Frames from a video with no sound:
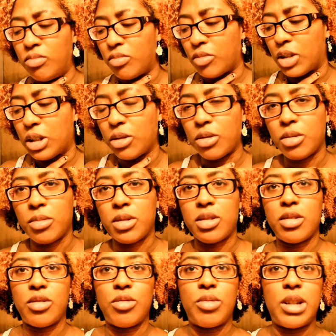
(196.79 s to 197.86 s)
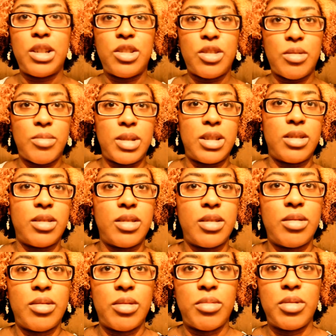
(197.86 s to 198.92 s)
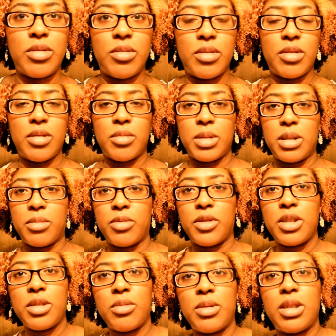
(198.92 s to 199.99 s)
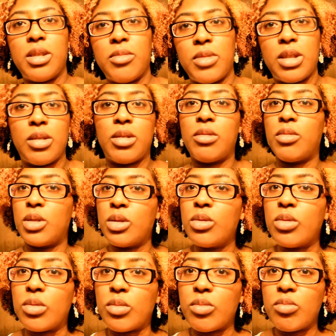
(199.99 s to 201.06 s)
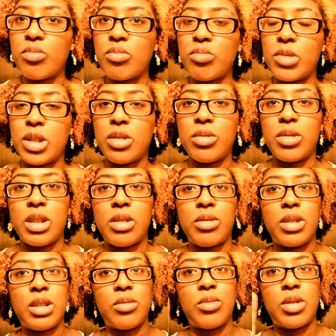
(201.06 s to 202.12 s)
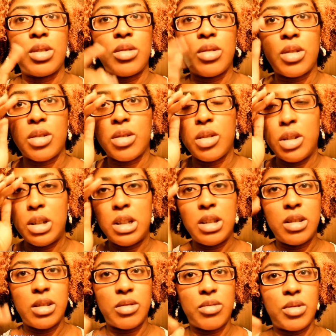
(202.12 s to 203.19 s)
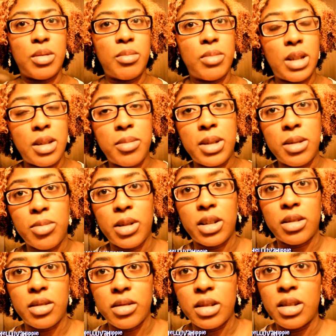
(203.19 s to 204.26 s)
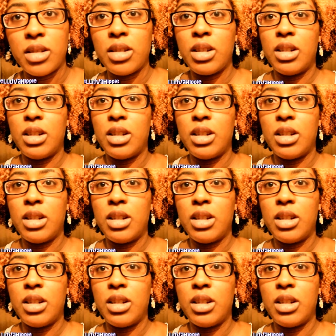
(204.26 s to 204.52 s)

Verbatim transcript: We told them our situation because, you know, we were starting to become friends with them. We thought they were cool. You know, they only had one daughter who was a baby practically.